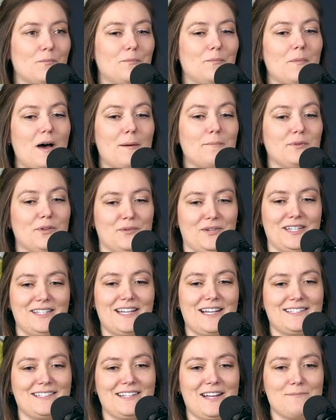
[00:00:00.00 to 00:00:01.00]
uploaded
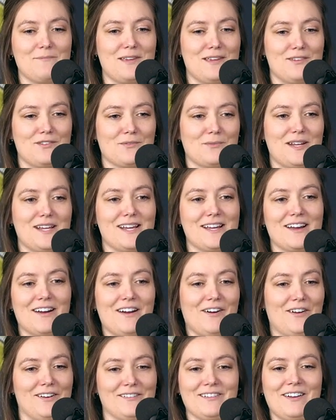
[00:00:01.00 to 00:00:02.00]
as an
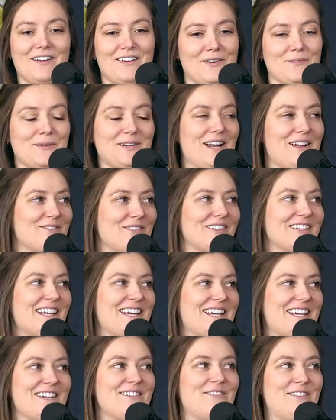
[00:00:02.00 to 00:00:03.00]
MP3 or whatever,
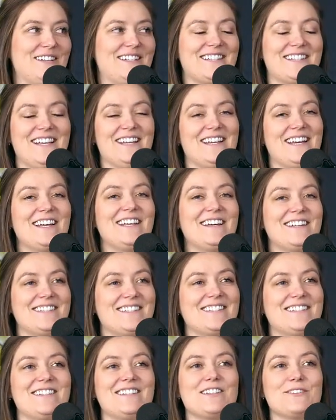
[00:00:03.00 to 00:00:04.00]
like if
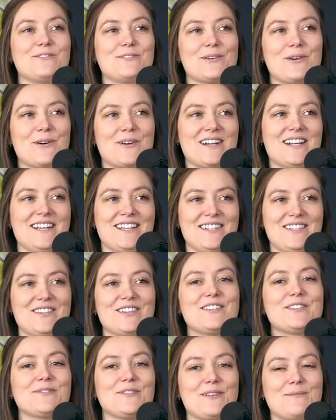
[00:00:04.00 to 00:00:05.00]
it's the recording is
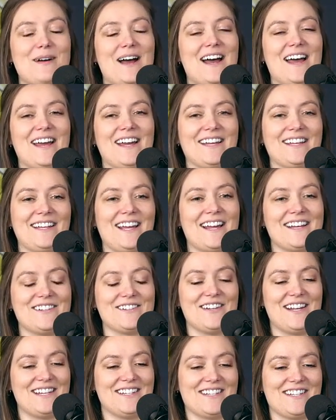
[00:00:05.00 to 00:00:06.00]
just for my
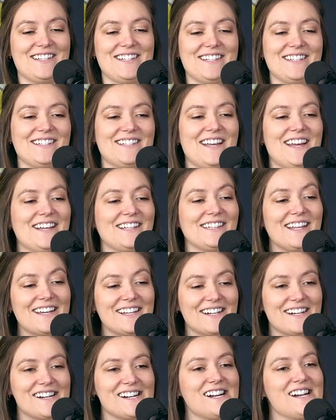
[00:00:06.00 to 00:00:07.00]
annotations
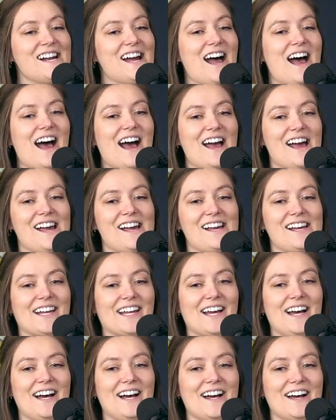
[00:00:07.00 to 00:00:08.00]
later,
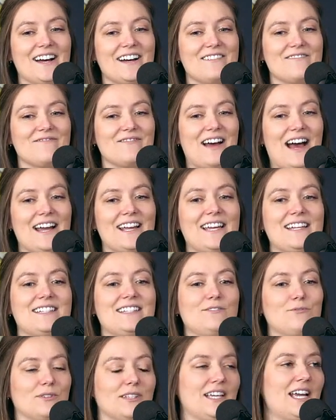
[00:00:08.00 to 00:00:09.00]
I get
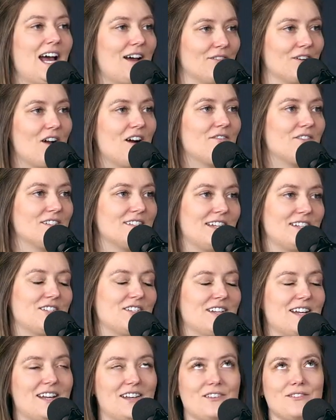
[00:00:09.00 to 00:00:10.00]
to really have a
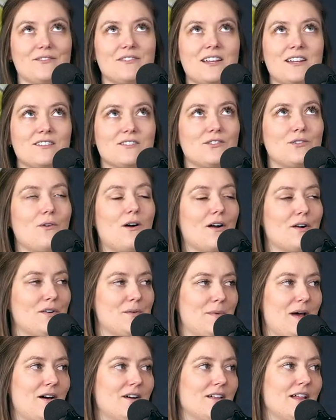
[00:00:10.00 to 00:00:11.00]
conversation. I don't think too hard
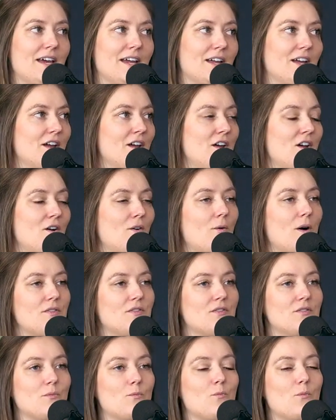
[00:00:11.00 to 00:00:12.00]
about like
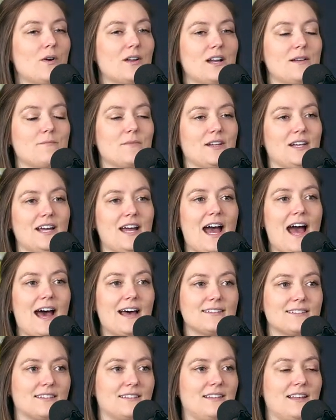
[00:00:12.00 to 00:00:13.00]
what I'm going to
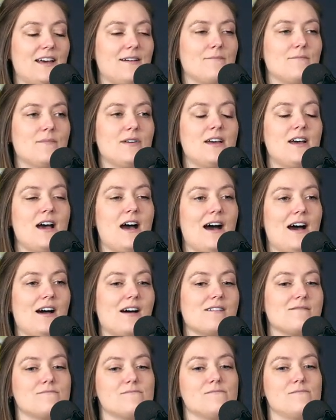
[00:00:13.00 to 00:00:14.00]
ask them.
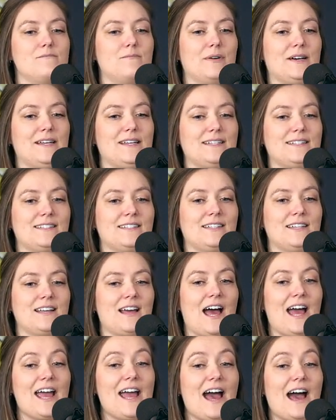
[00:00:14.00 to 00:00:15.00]
But
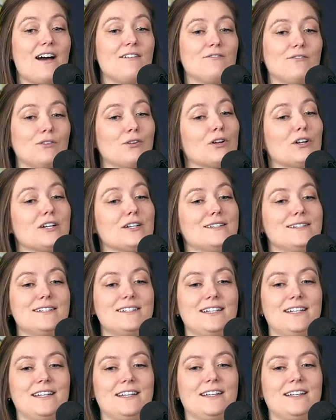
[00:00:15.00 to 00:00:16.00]
I have learned,